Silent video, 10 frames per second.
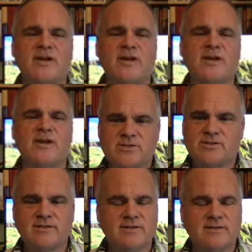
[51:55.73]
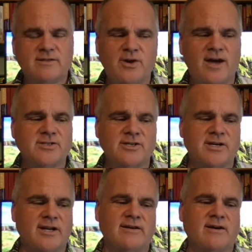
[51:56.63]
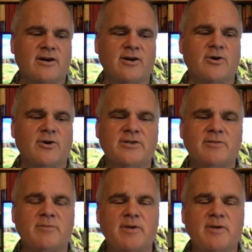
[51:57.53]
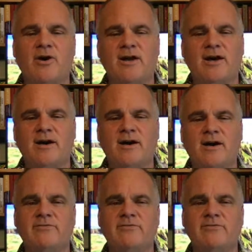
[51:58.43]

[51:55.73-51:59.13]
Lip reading: that's you guys are going to be part of